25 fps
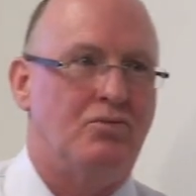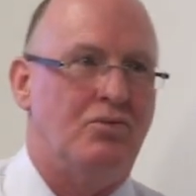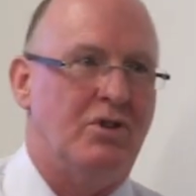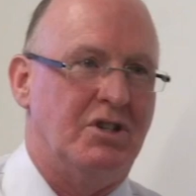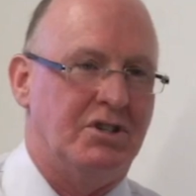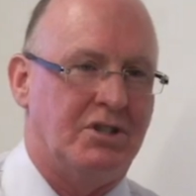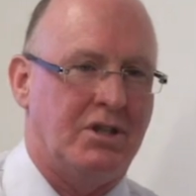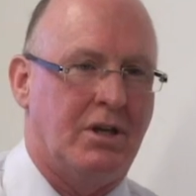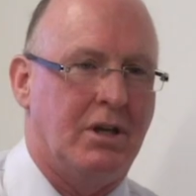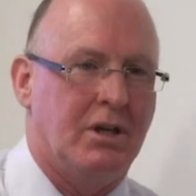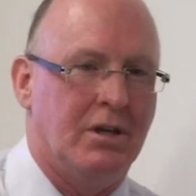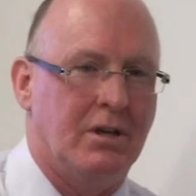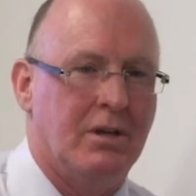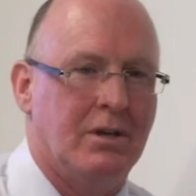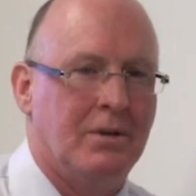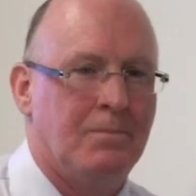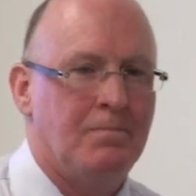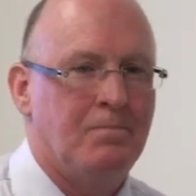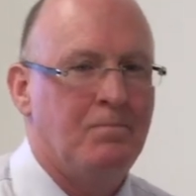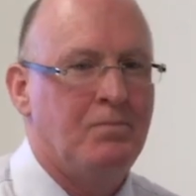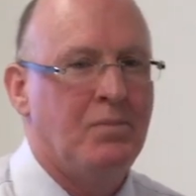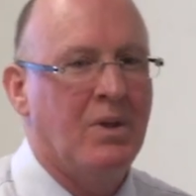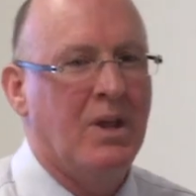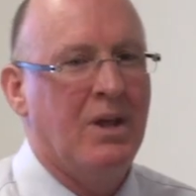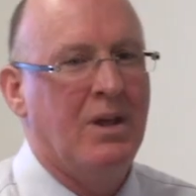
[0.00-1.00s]
Risk.
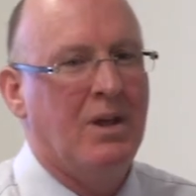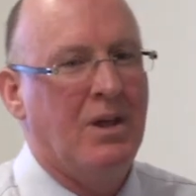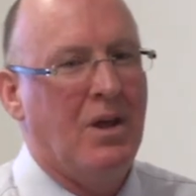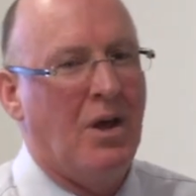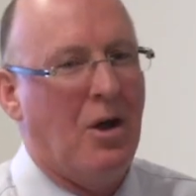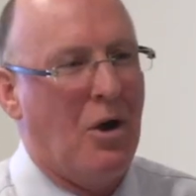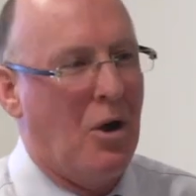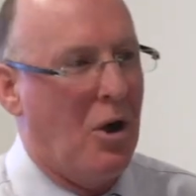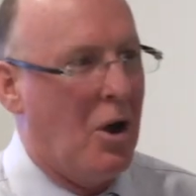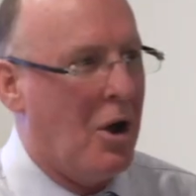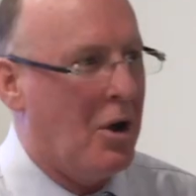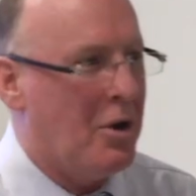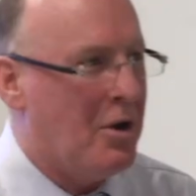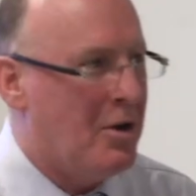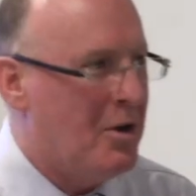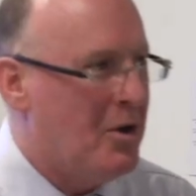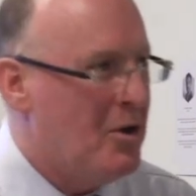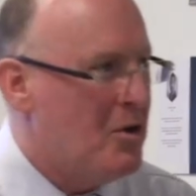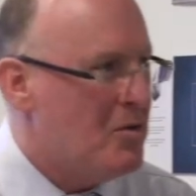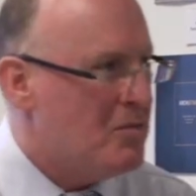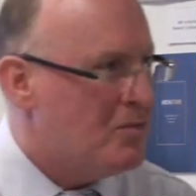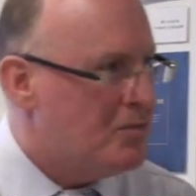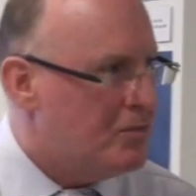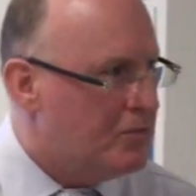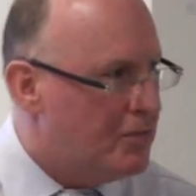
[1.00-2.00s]
All right?
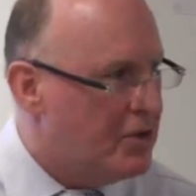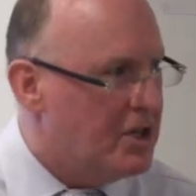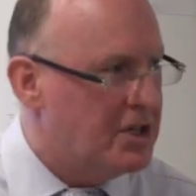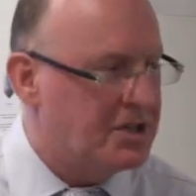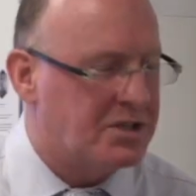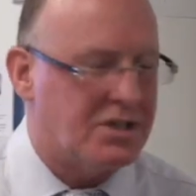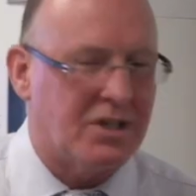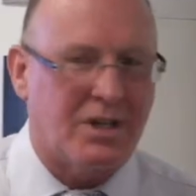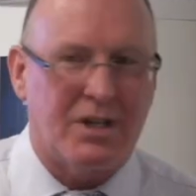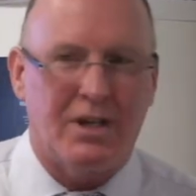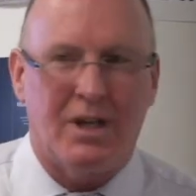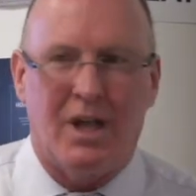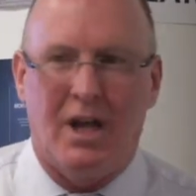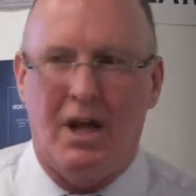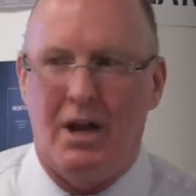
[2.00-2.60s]
Risk.